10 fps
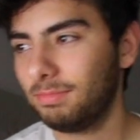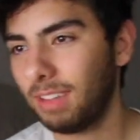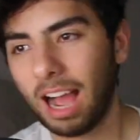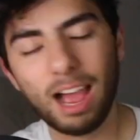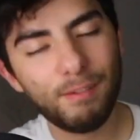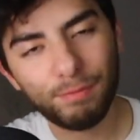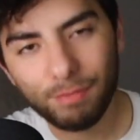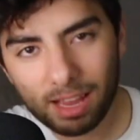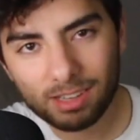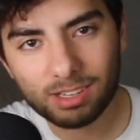I
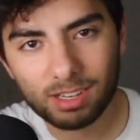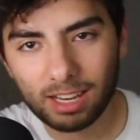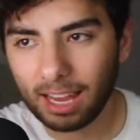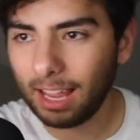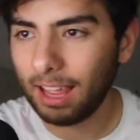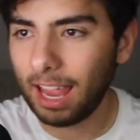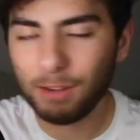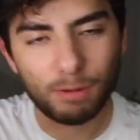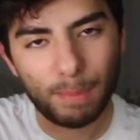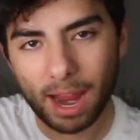fix and
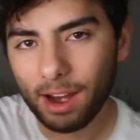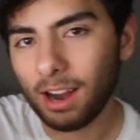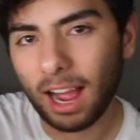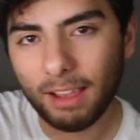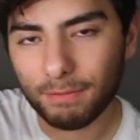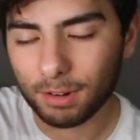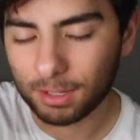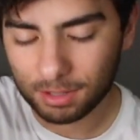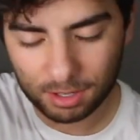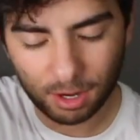repair
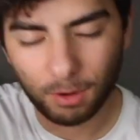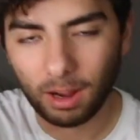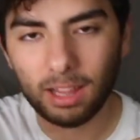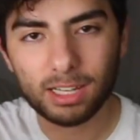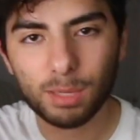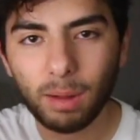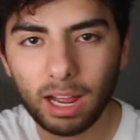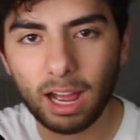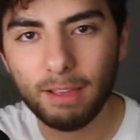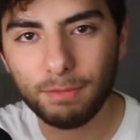iPhones. So I like to buy
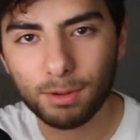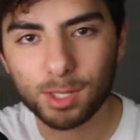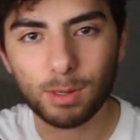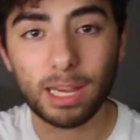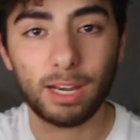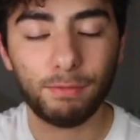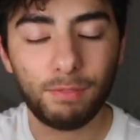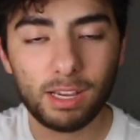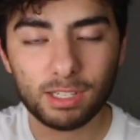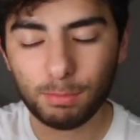iPhones so I can
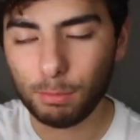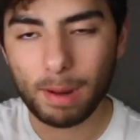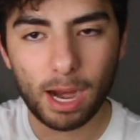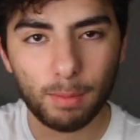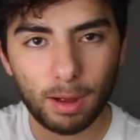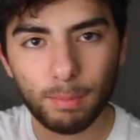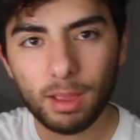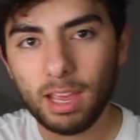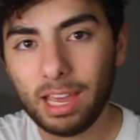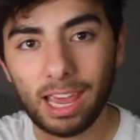fix them, repair them up,
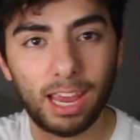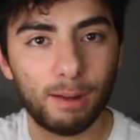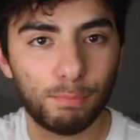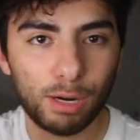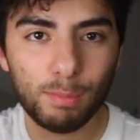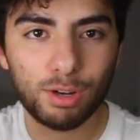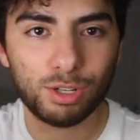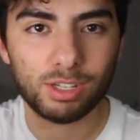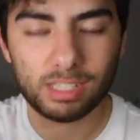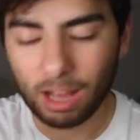and pretty much
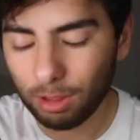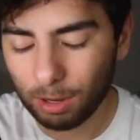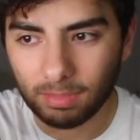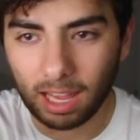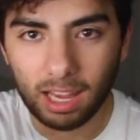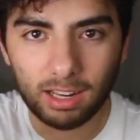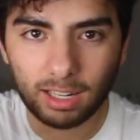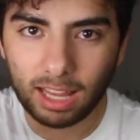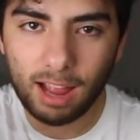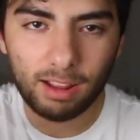just sell them. And
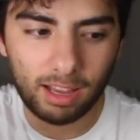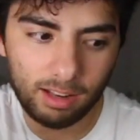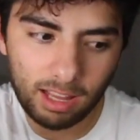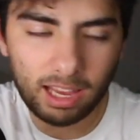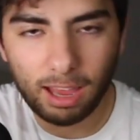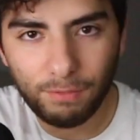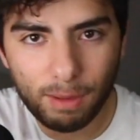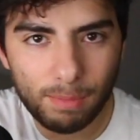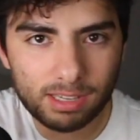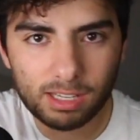like if I'm
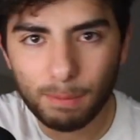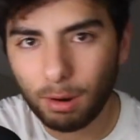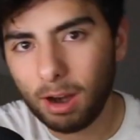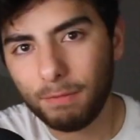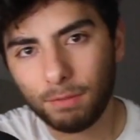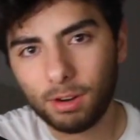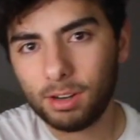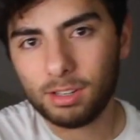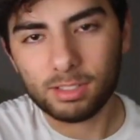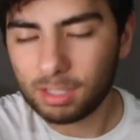missing a part
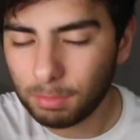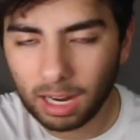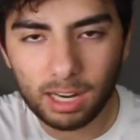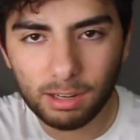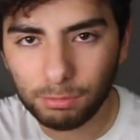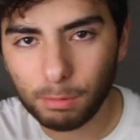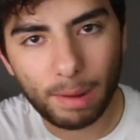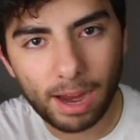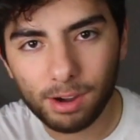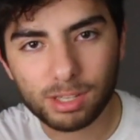for some kind of
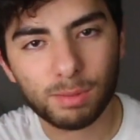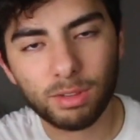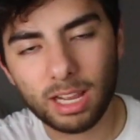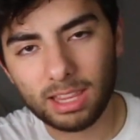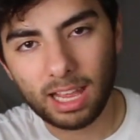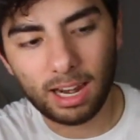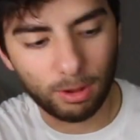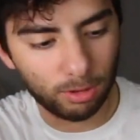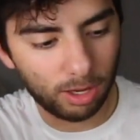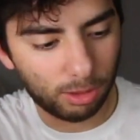repair or something like that, I'll
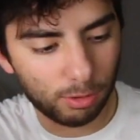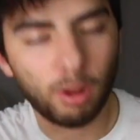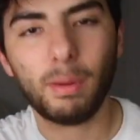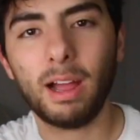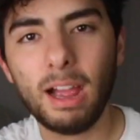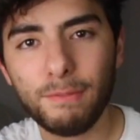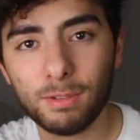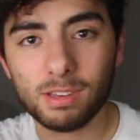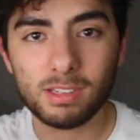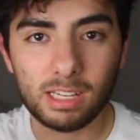look through all my iPhones
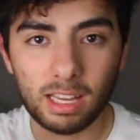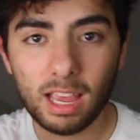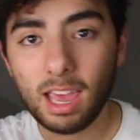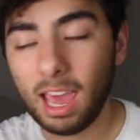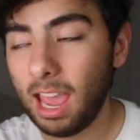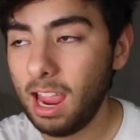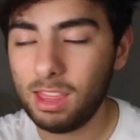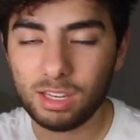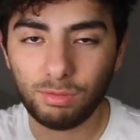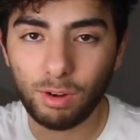and see, hey,
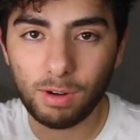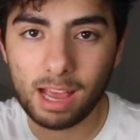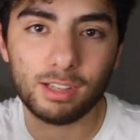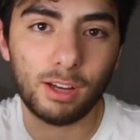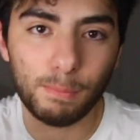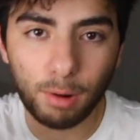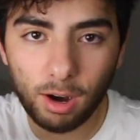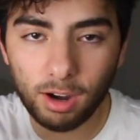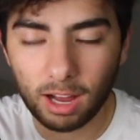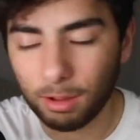this phone has a good
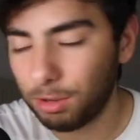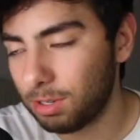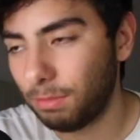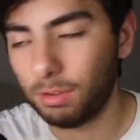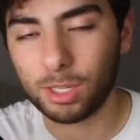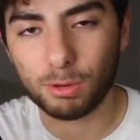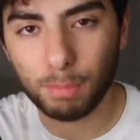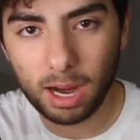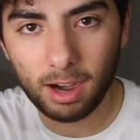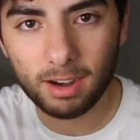part, I'll use it for this
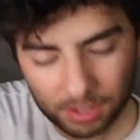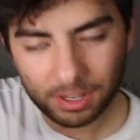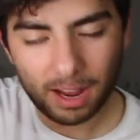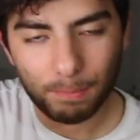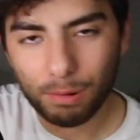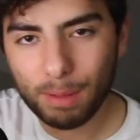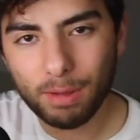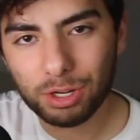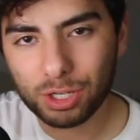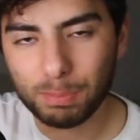repair. So yeah, pretty
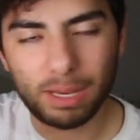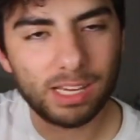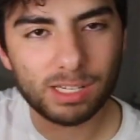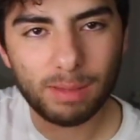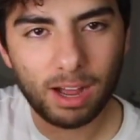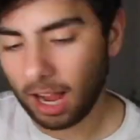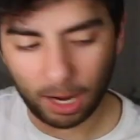much just piece them out.